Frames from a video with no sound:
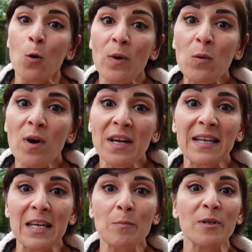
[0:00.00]
We want to
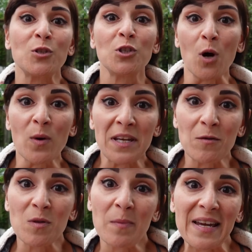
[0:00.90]
keep showing
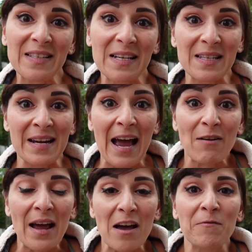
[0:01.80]
you the basics and
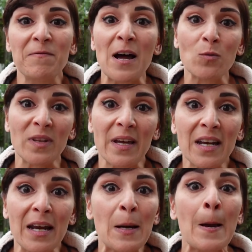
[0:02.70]
how to have fun
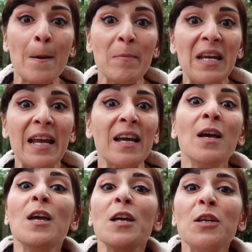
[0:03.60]
within it, meaning
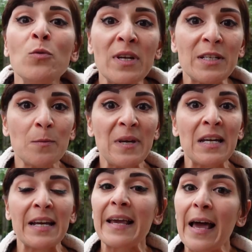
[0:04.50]
you need to be
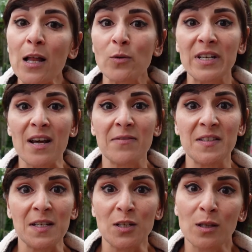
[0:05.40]
in a calorie
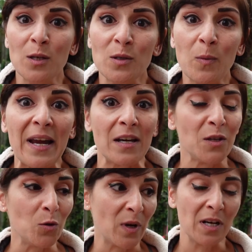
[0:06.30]
deficit to lose weight.
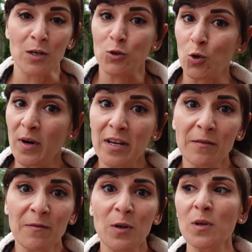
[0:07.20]
You can enjoy
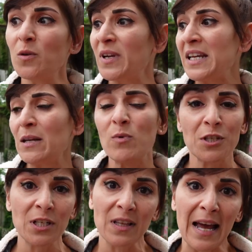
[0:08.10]
your food, you can eat
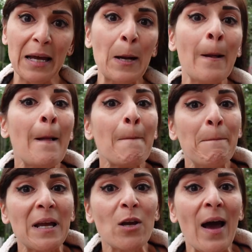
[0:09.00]
what you like,
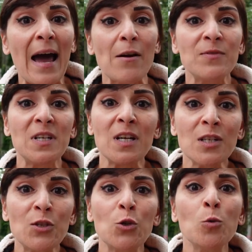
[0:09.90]
but you have to
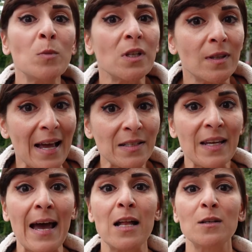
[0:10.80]
consume less
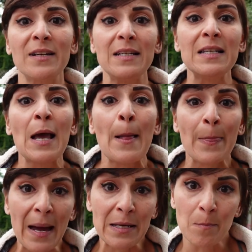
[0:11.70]
calories
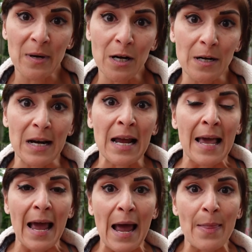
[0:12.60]
than you burn.
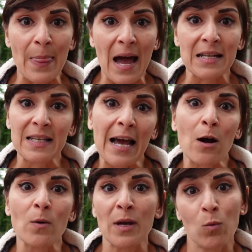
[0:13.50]
And that's
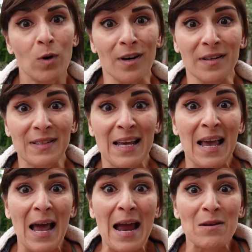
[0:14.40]
how it works.
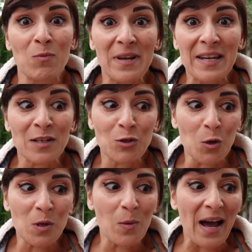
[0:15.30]
And we can
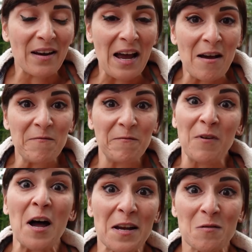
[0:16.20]
show you how to have
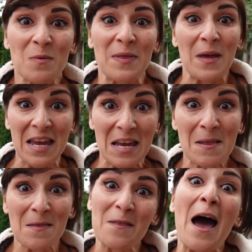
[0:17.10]
fun
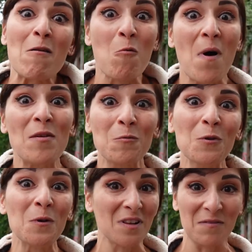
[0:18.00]
within that one
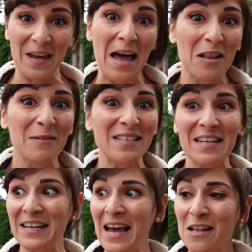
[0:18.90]
rule of calories
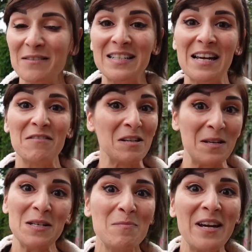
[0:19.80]
in, calories out. You
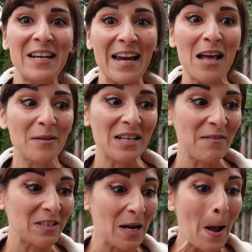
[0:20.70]
need to be in a calorie
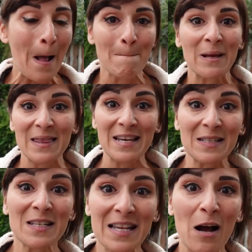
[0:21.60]
deficit, but
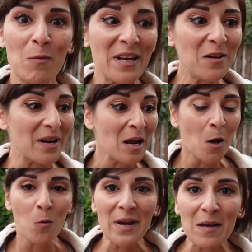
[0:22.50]
this is how we do it.
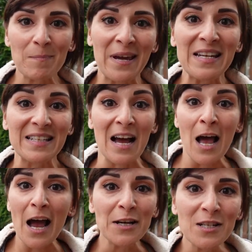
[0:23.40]
We eat pizza.
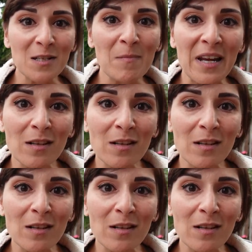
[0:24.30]
I just made